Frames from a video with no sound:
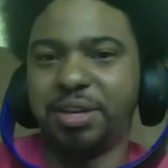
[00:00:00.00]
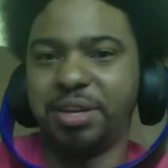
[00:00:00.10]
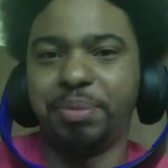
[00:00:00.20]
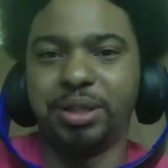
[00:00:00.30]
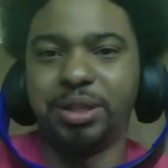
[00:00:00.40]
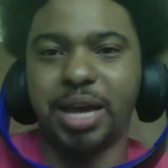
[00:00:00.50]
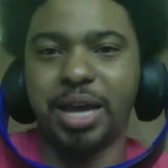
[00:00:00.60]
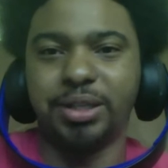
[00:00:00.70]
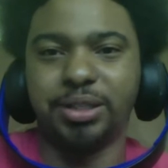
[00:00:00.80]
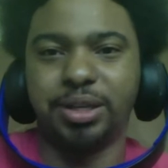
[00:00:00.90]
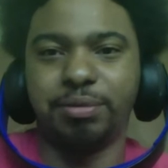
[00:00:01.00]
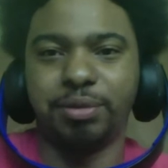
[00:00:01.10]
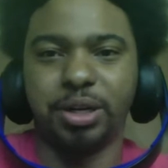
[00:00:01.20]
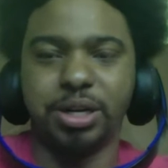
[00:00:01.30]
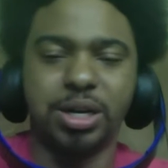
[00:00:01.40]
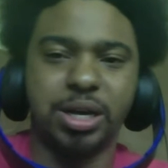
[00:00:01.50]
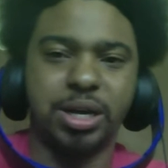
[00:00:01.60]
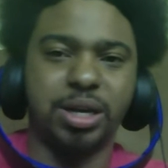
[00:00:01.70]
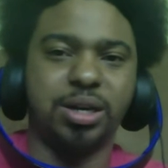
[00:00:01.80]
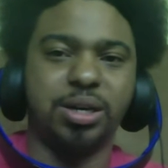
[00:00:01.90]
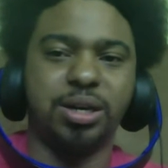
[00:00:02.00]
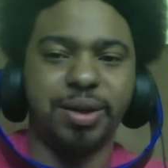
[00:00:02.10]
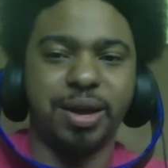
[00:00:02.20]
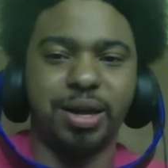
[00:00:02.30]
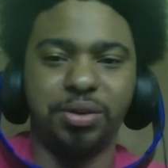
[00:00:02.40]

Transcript: a lot of stuff in it and you